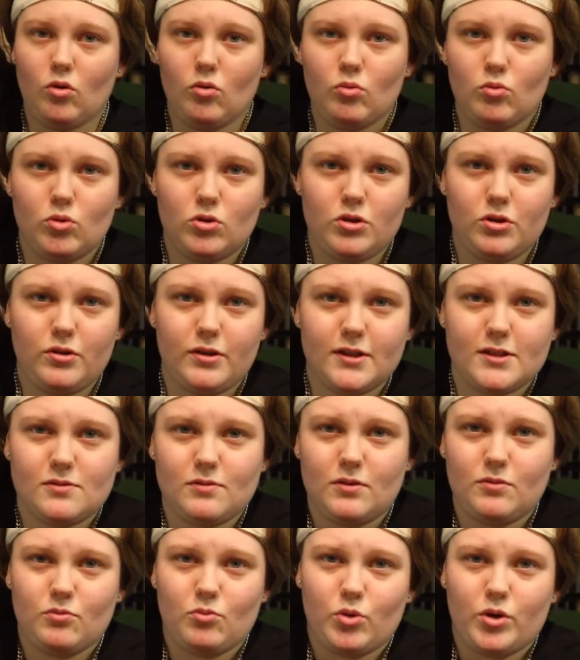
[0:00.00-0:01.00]
We'll do this
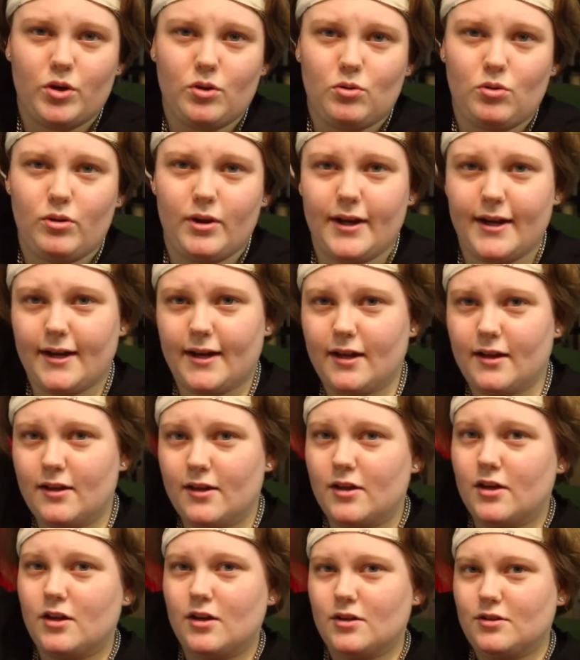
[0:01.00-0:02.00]
one real quick
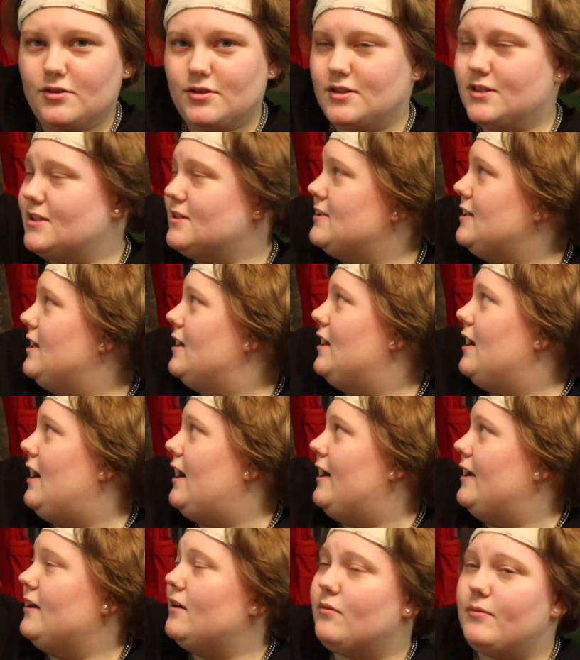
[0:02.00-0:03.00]
just because I
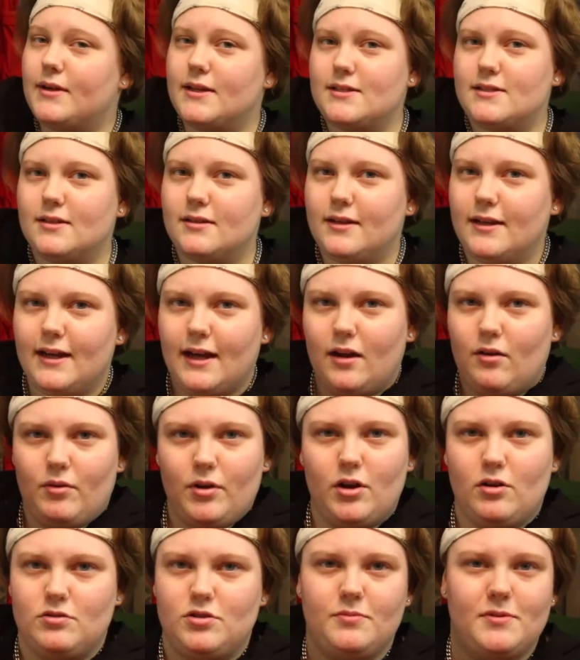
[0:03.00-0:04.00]
got it recently. I don't
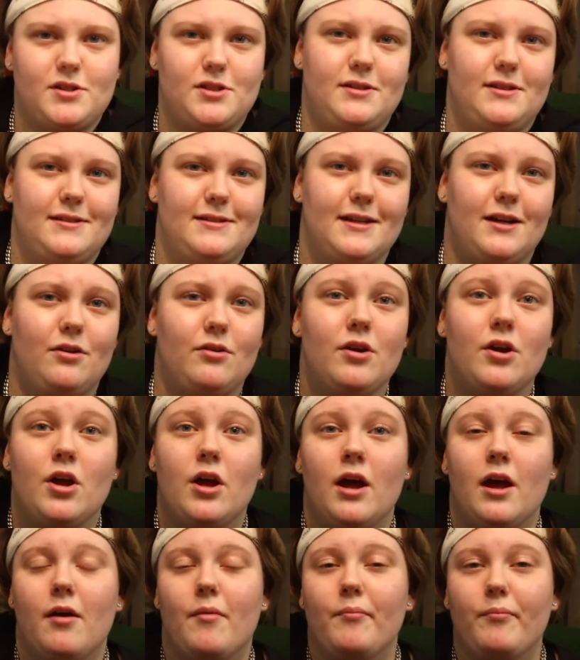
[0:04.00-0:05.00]
want to go too much in detail,
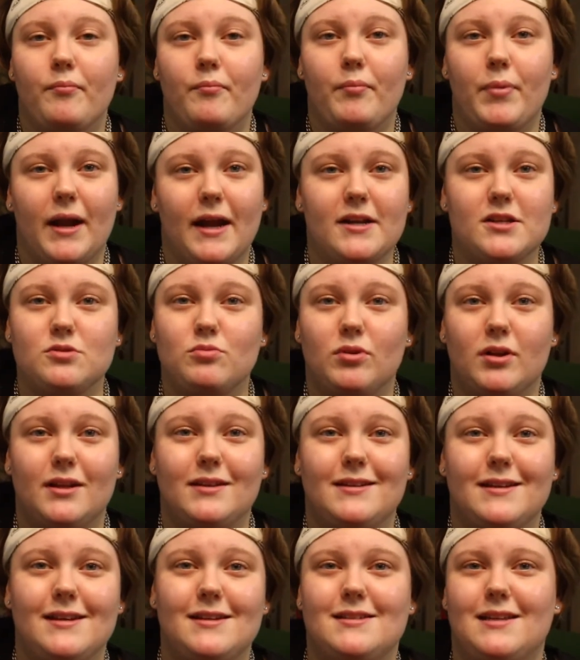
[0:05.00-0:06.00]
but I just wanted
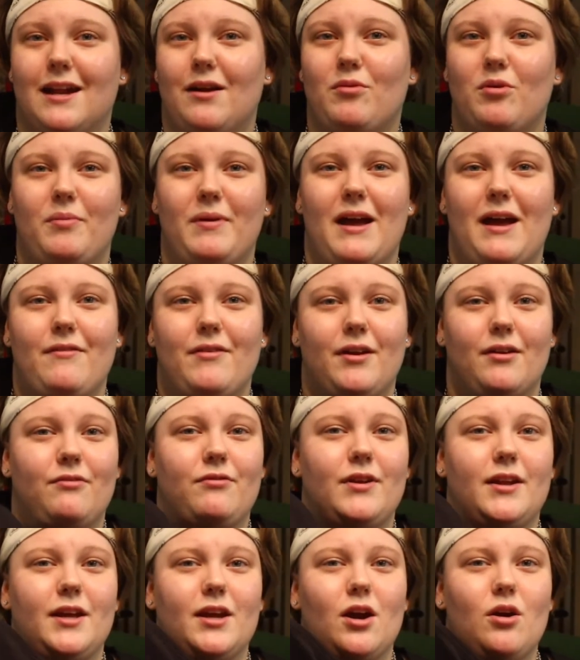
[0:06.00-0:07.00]
to tease that I will be having a
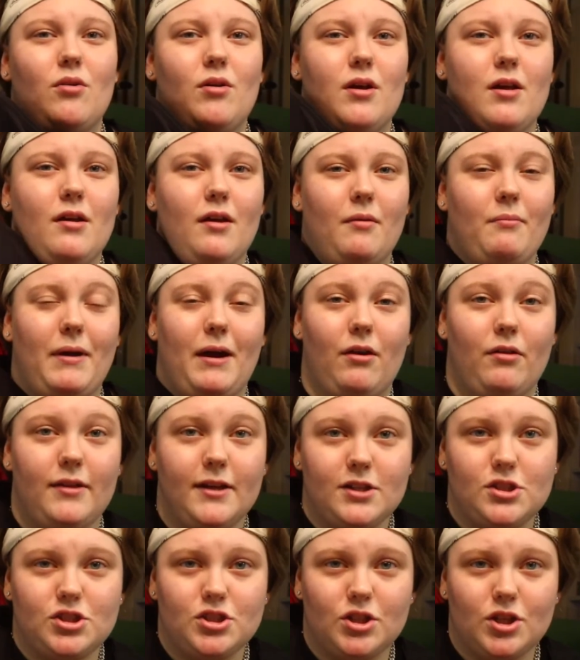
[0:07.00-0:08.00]
video about
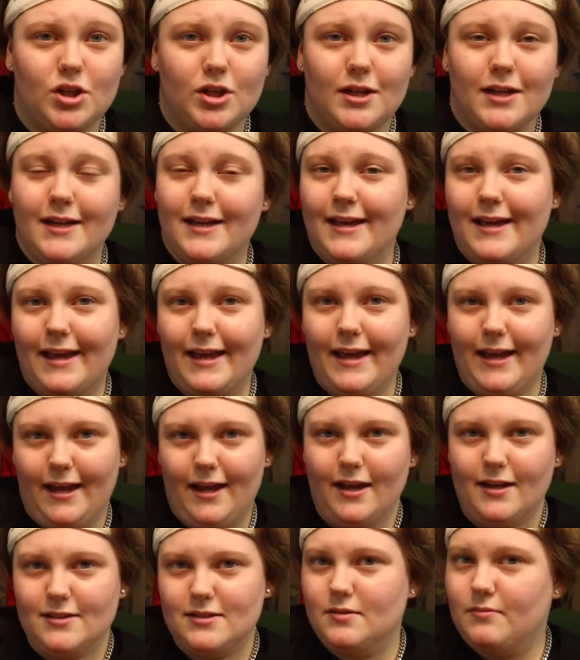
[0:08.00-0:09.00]
this shirt
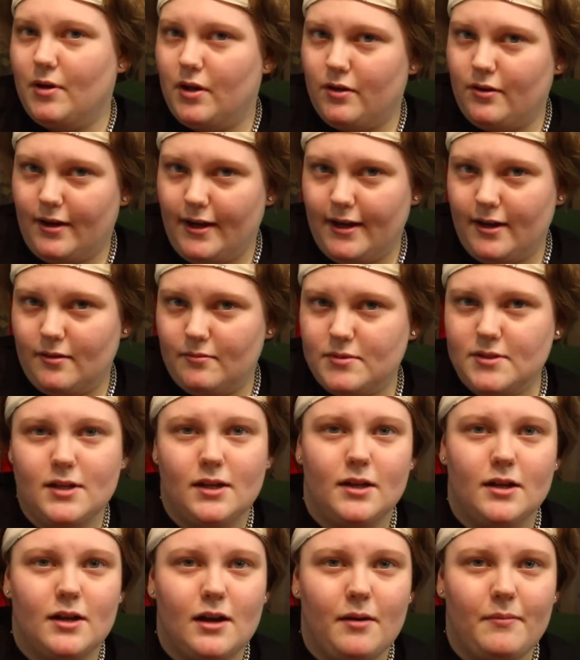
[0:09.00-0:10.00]
and some other items
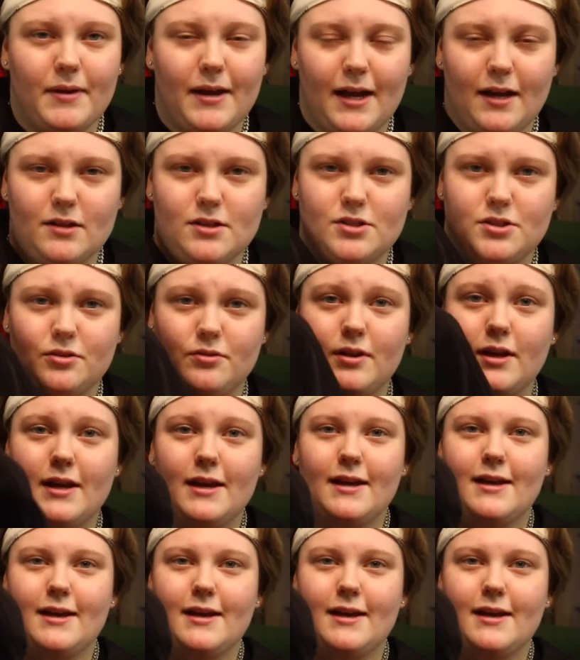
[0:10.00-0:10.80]
coming out soon.